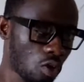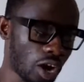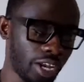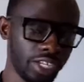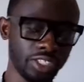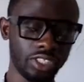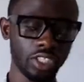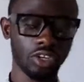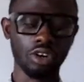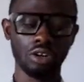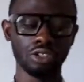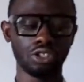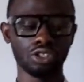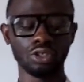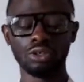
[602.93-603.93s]
quality
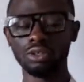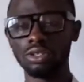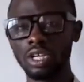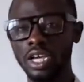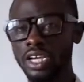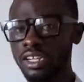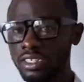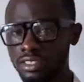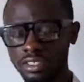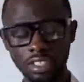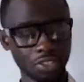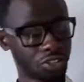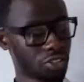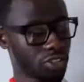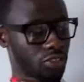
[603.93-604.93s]
control.
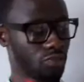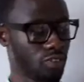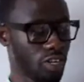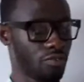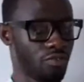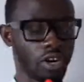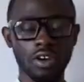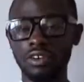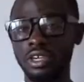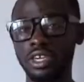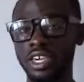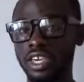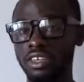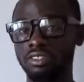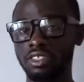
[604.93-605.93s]
This is the very
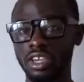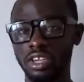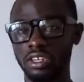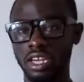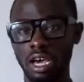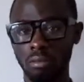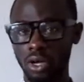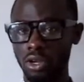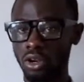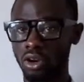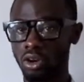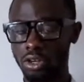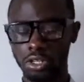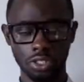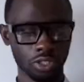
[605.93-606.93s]
key thing about
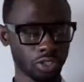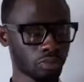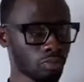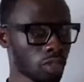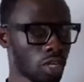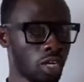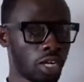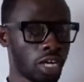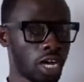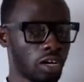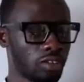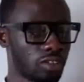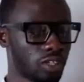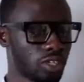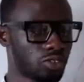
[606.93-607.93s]
audit.
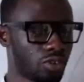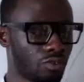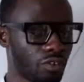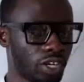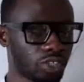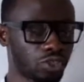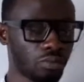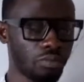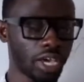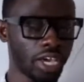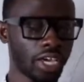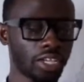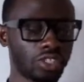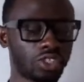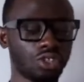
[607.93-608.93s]
Now, this refers to
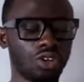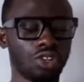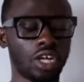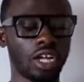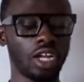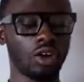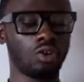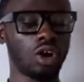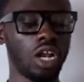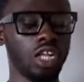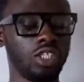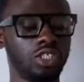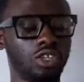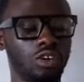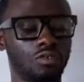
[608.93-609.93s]
making sure that the
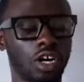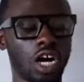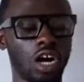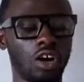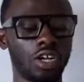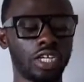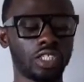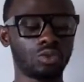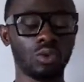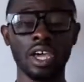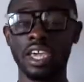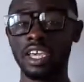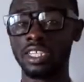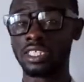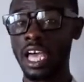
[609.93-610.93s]
quality of our audit
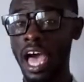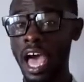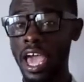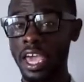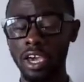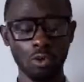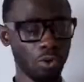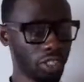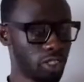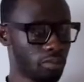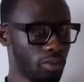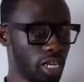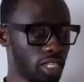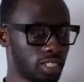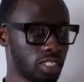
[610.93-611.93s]
work is high, which
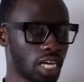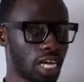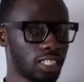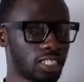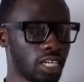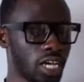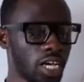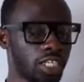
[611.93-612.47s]
means that